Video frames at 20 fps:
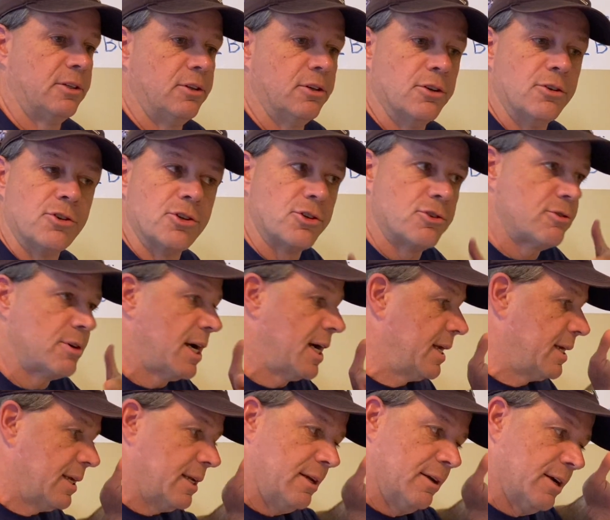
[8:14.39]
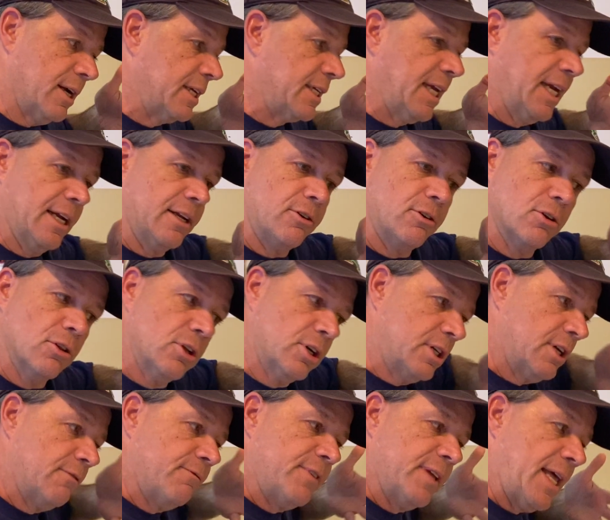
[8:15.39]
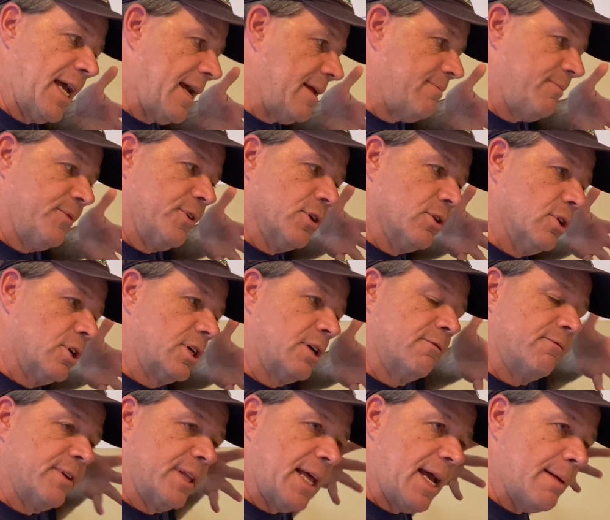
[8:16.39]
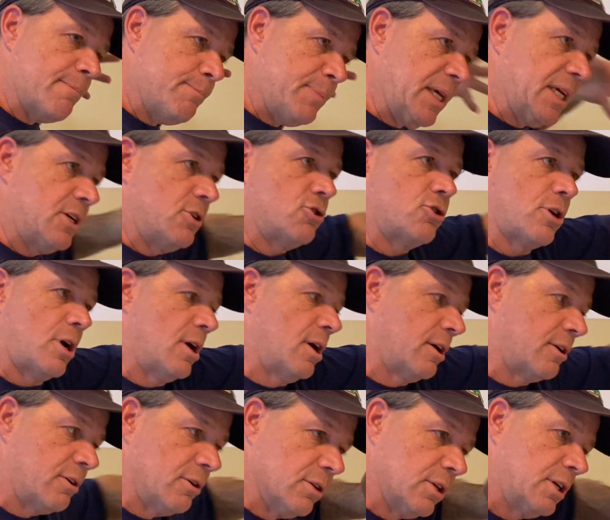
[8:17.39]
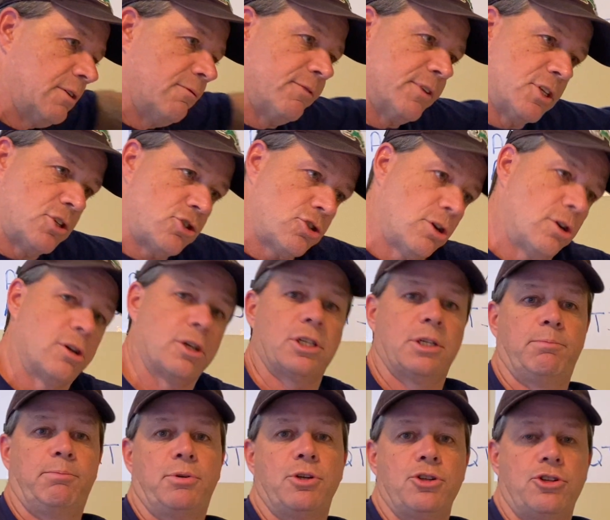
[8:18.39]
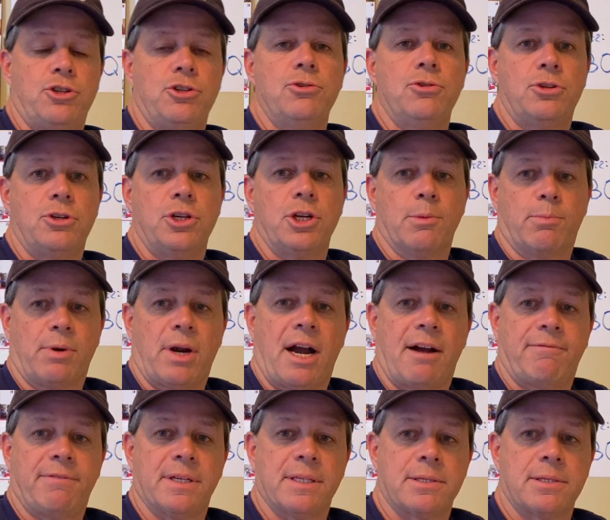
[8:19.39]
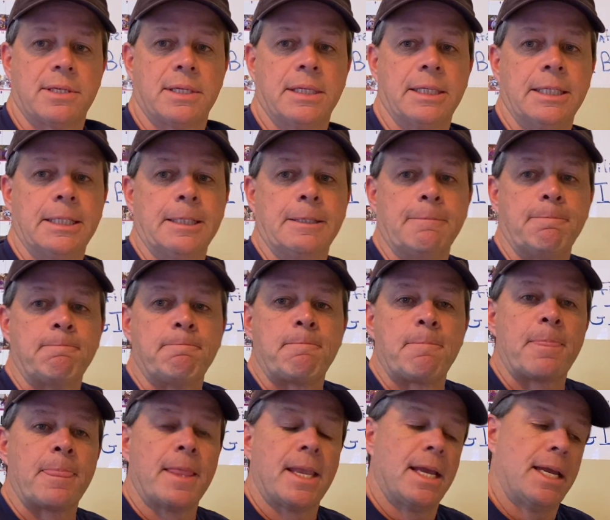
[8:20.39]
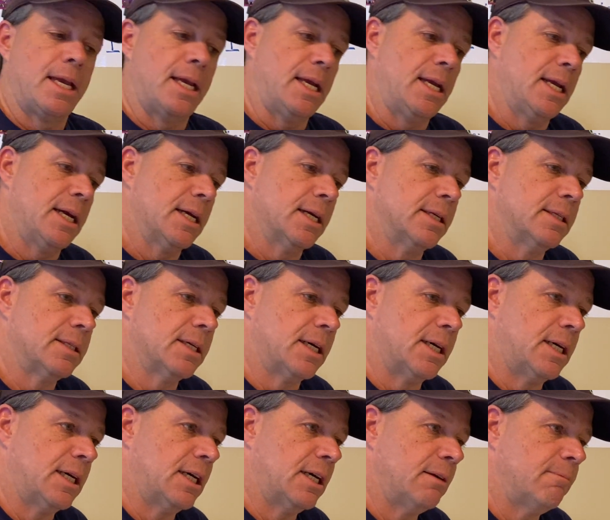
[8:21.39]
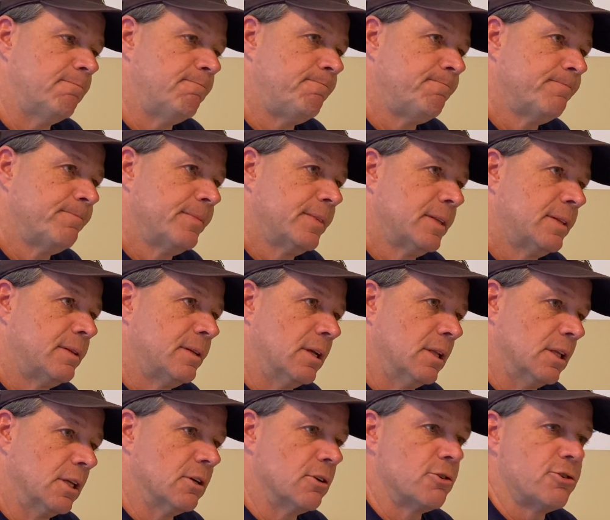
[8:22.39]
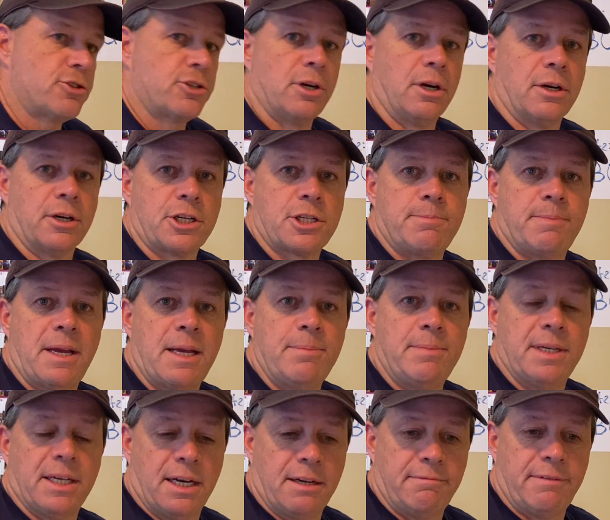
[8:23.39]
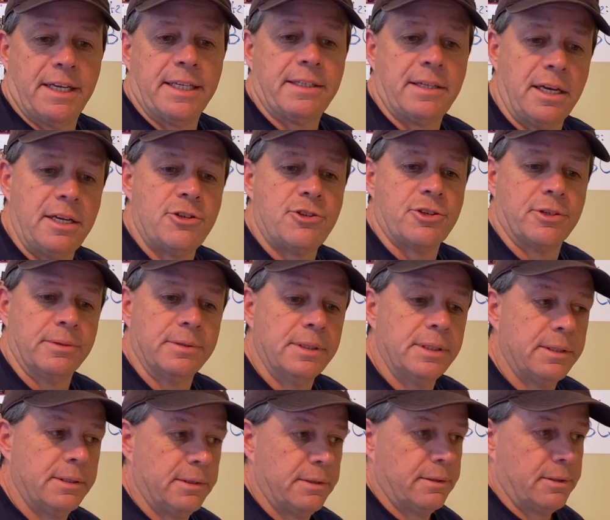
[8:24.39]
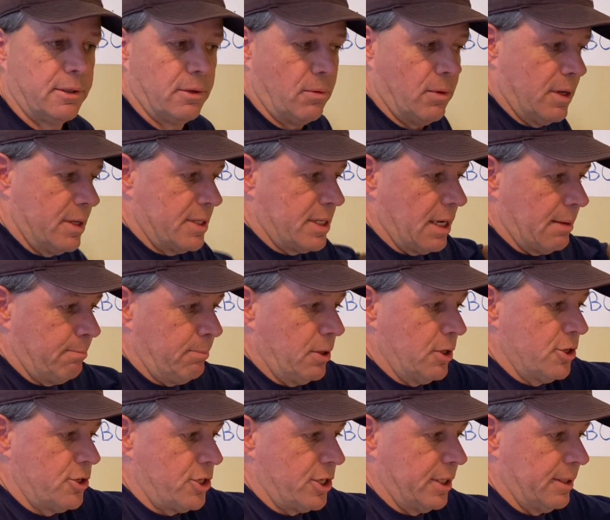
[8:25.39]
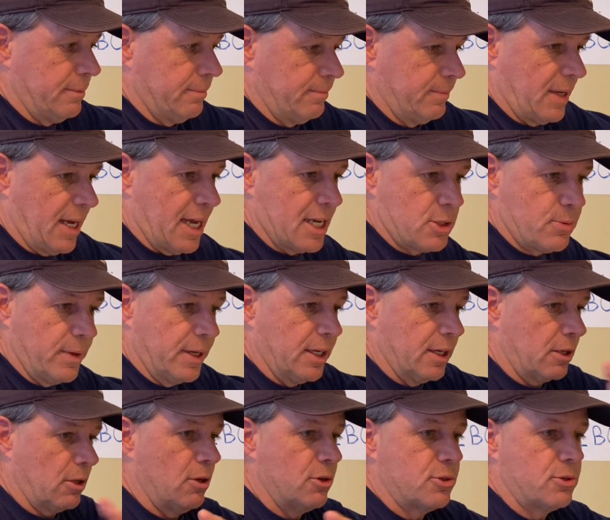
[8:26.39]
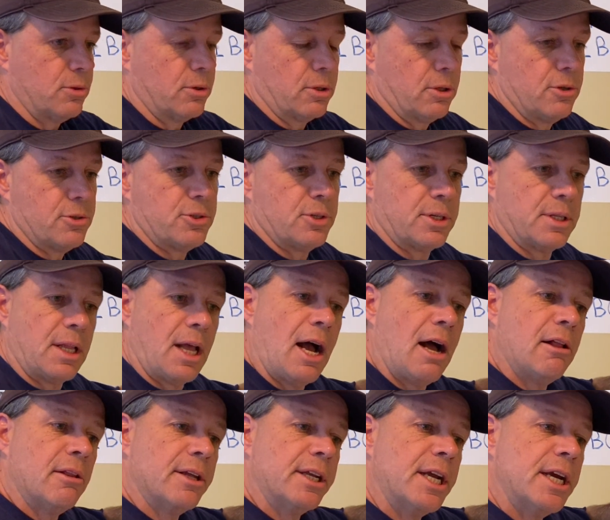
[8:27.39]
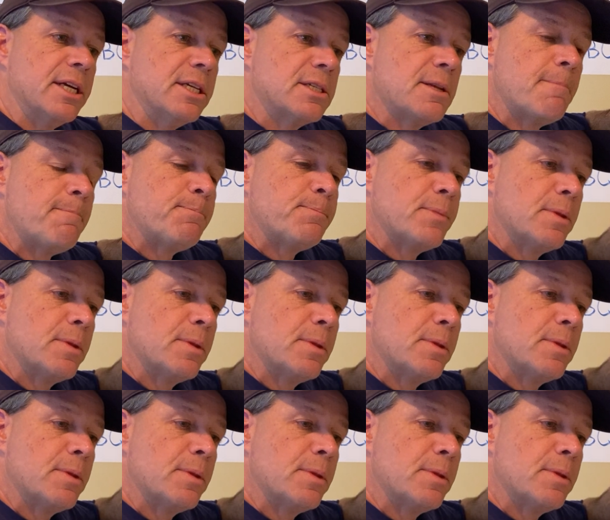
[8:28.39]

you're just trying to you're, again you're looking for that you're looking for that big shark you're looking for the shark to push you to your profits and um, the little sharks may be on vacation the ones that push it as we get closer and closer to the holidays